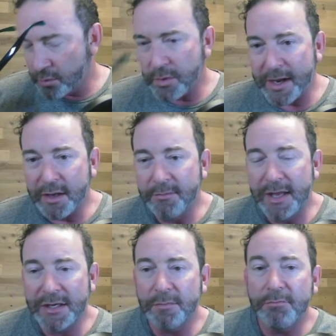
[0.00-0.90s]

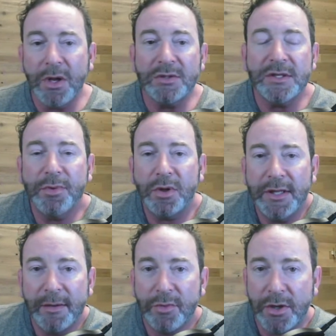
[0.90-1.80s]
recommend multiple
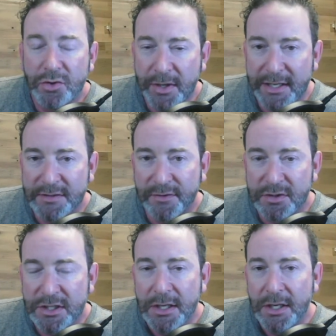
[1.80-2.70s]
embryo
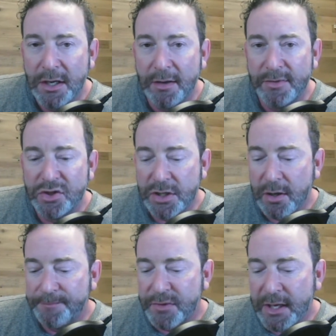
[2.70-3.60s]
transfers,
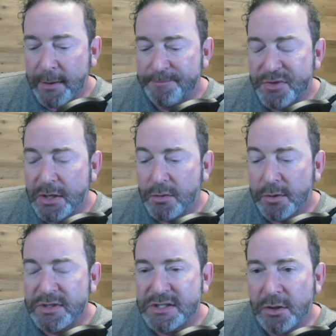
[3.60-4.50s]
Michelle. We
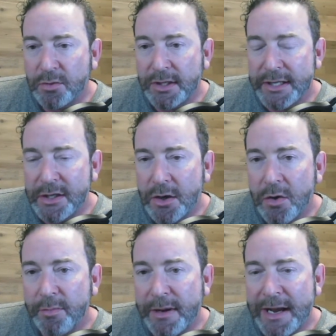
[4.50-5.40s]
would still really
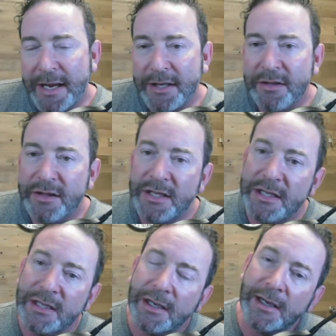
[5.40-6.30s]
go by
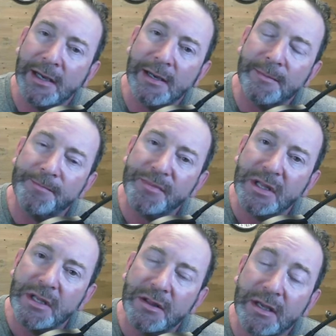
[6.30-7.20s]
the
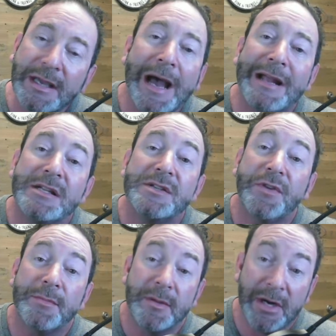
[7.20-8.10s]
guidance
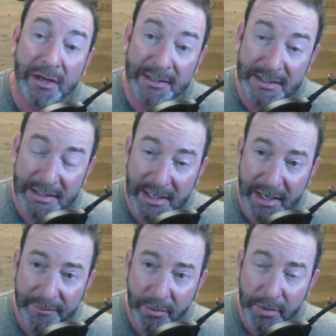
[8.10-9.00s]
from the American
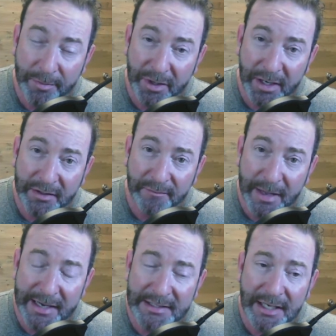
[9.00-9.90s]
Society for Reproductive
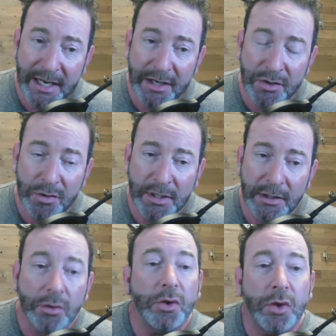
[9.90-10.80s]
Medicine. And you
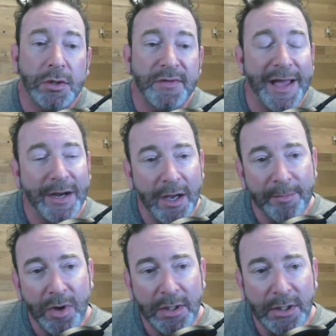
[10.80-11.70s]
can look that up
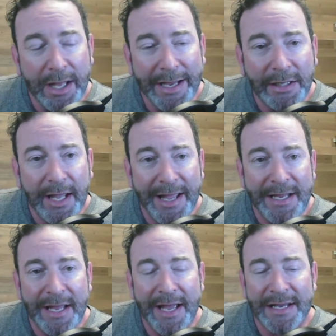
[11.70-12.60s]
online,
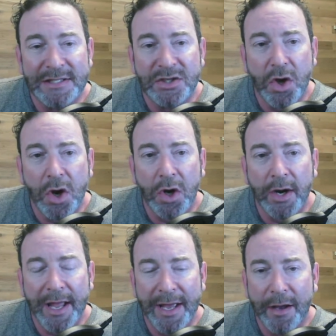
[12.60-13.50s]

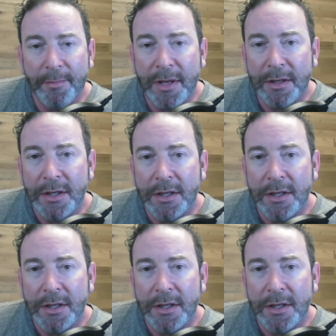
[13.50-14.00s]
ASRM,